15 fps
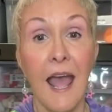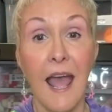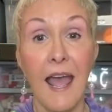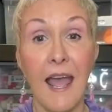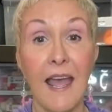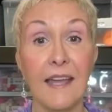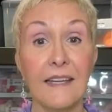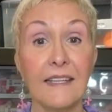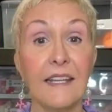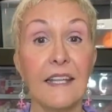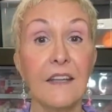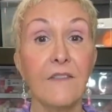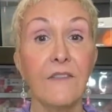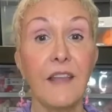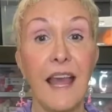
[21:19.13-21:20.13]
and
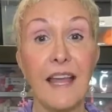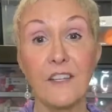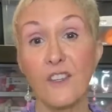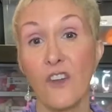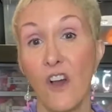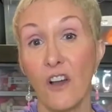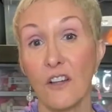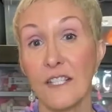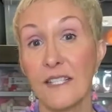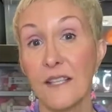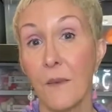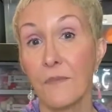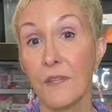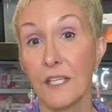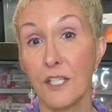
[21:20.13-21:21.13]
give that dog
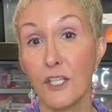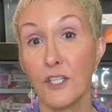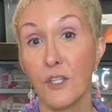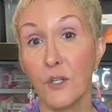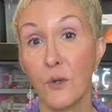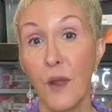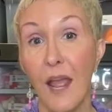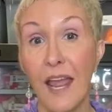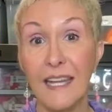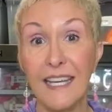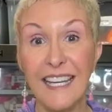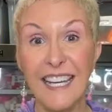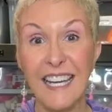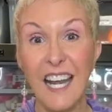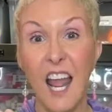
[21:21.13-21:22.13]
something to do, and
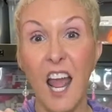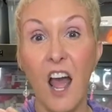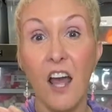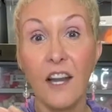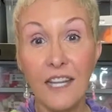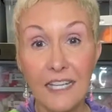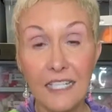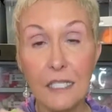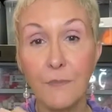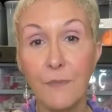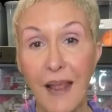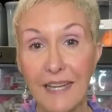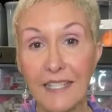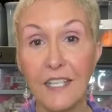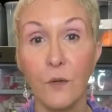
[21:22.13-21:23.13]
in an
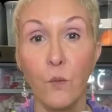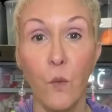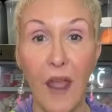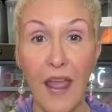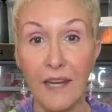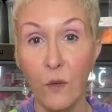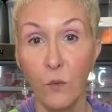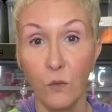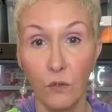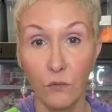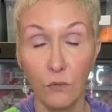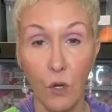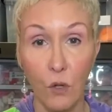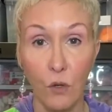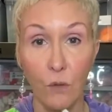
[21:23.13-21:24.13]
unexpected way it will
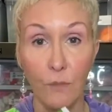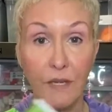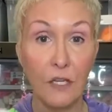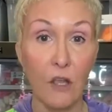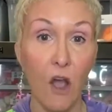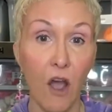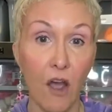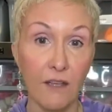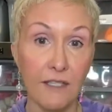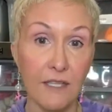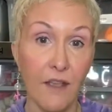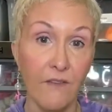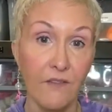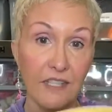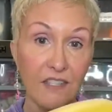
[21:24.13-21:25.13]
roll because
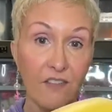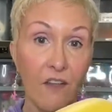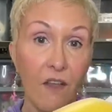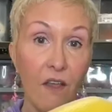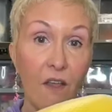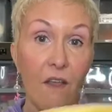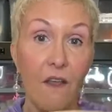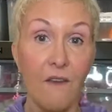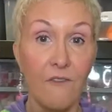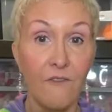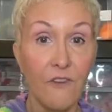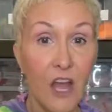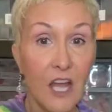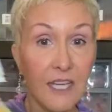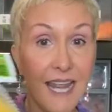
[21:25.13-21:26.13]
of its
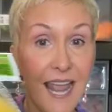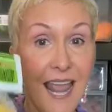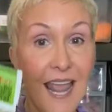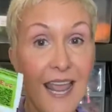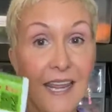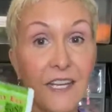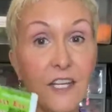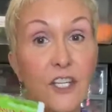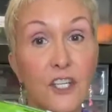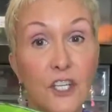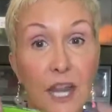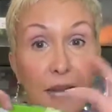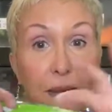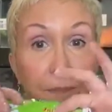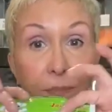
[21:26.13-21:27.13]
fun egg
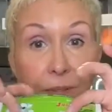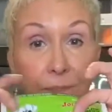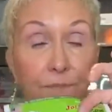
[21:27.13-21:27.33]
shape,